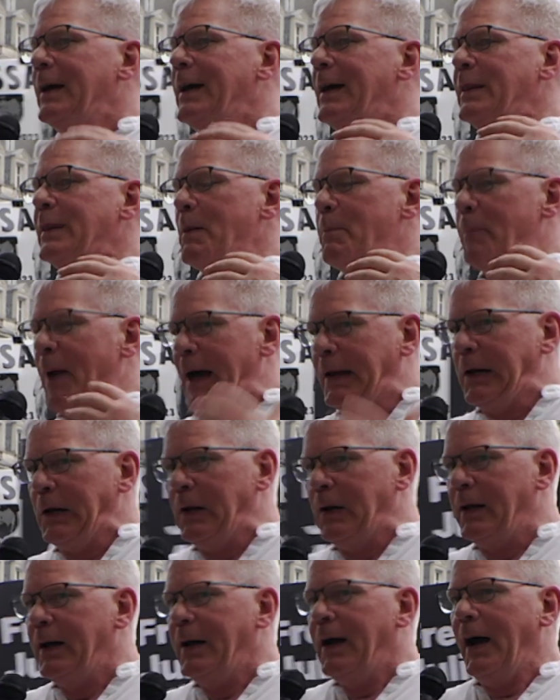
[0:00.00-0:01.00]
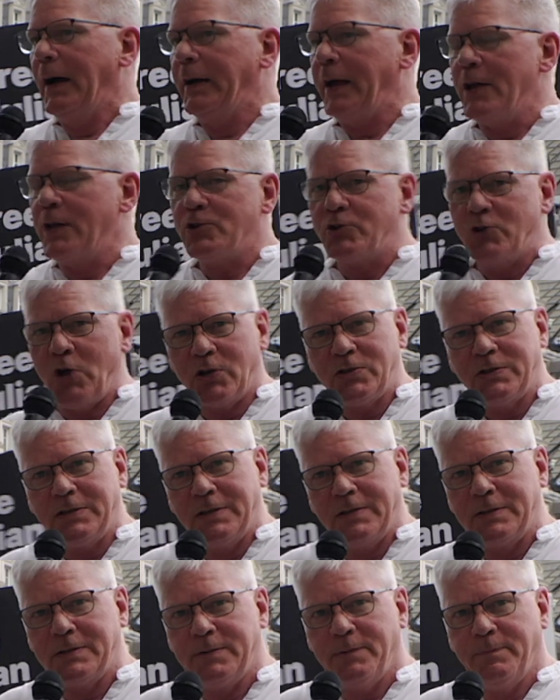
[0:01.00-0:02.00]
in the battle against
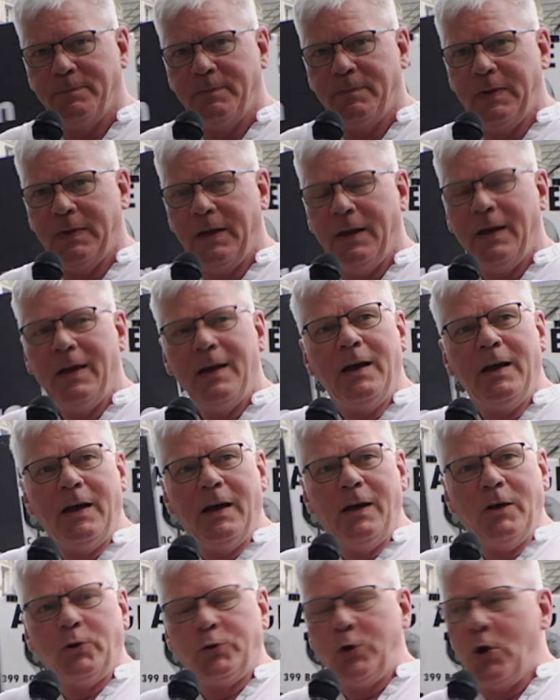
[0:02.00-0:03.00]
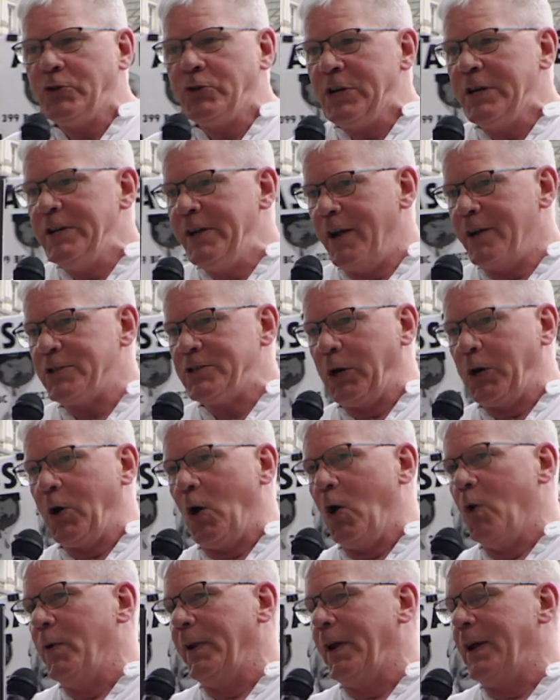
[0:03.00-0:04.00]
justice. thirteen years
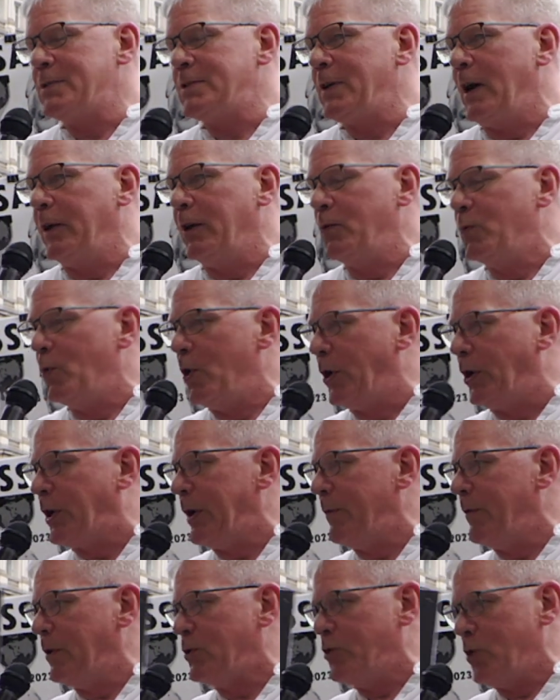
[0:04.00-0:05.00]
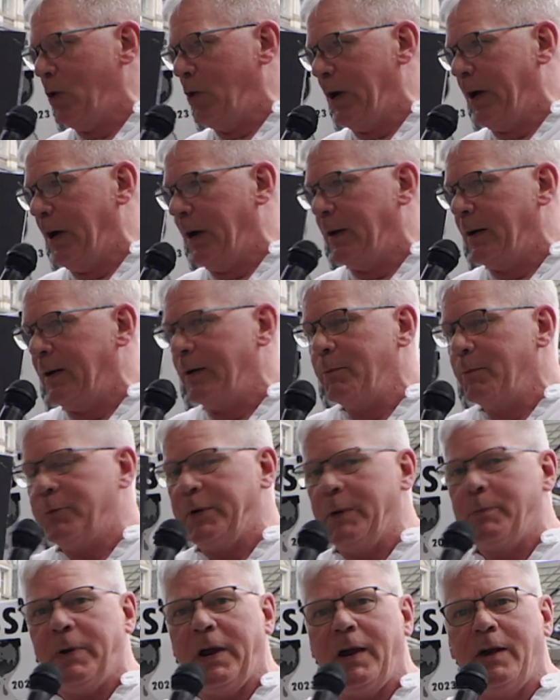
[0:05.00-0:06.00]
ago, when I started working with Julian,
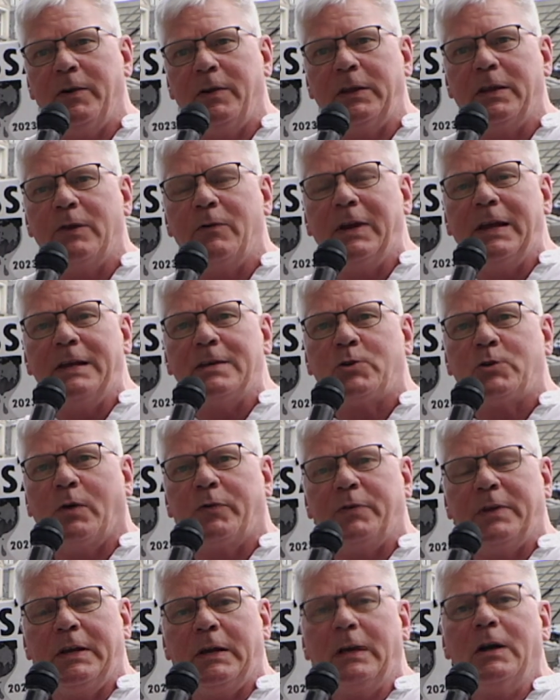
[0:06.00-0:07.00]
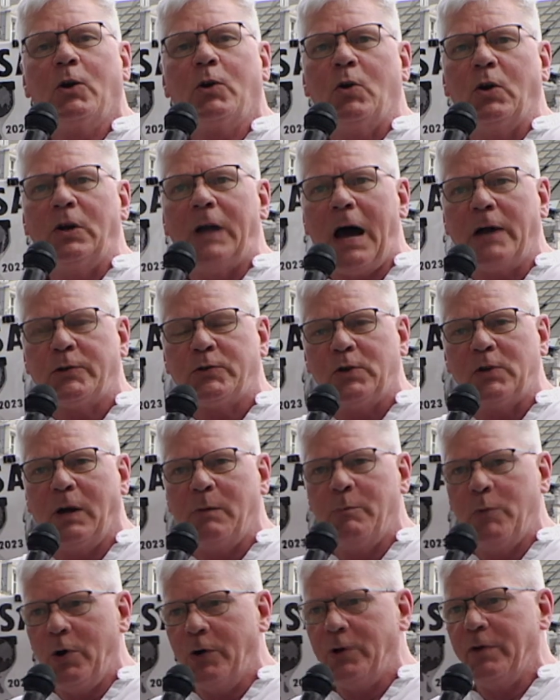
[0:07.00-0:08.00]
preparing the release of the collateral
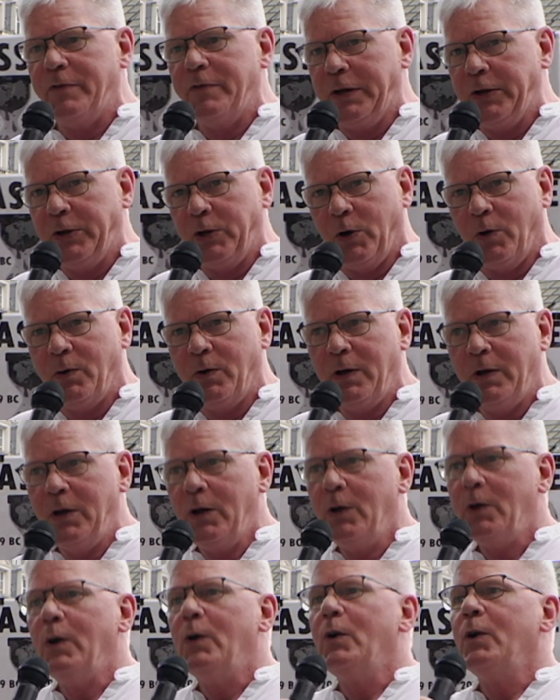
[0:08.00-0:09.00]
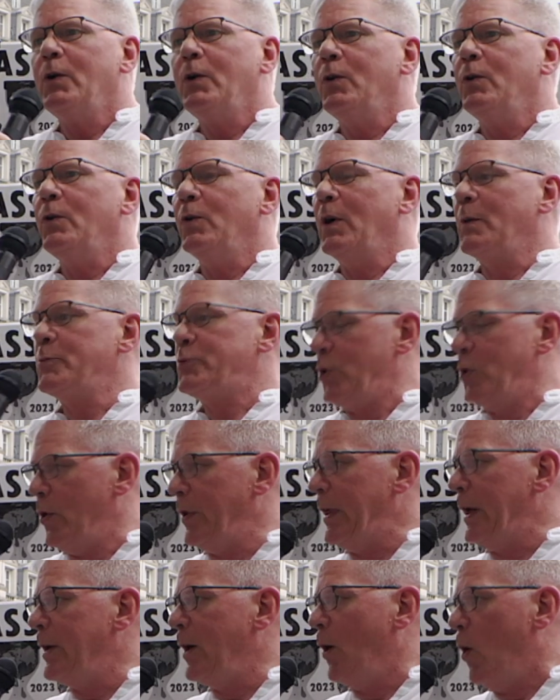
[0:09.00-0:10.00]
murder video, I'm sure
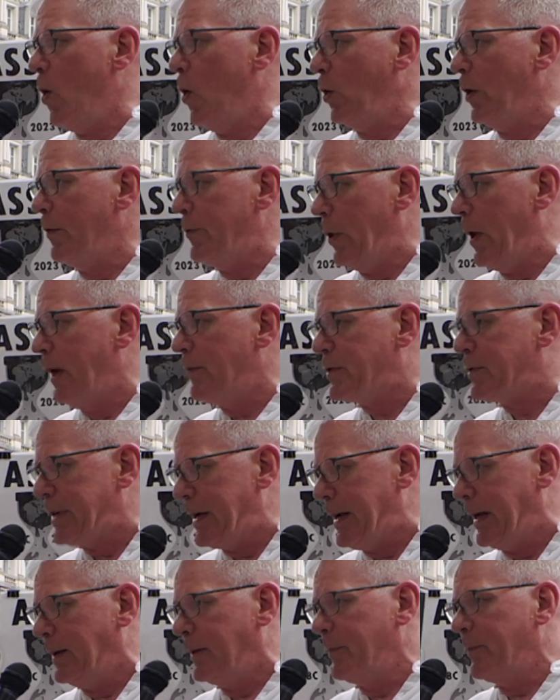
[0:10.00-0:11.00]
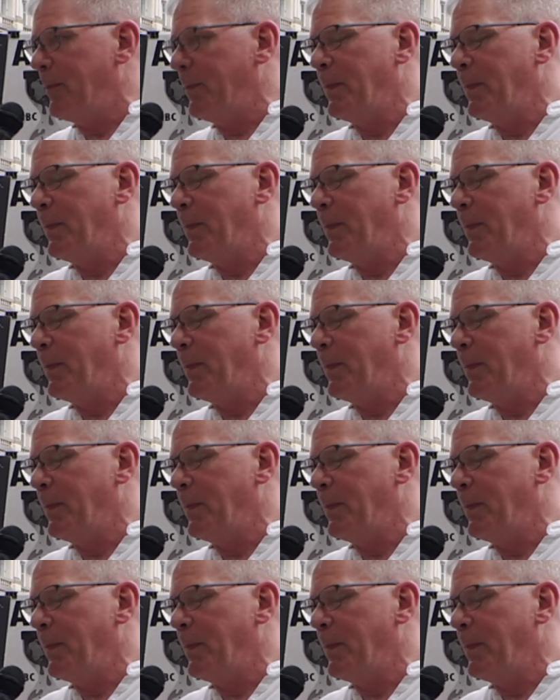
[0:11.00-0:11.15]
that all of you have seen,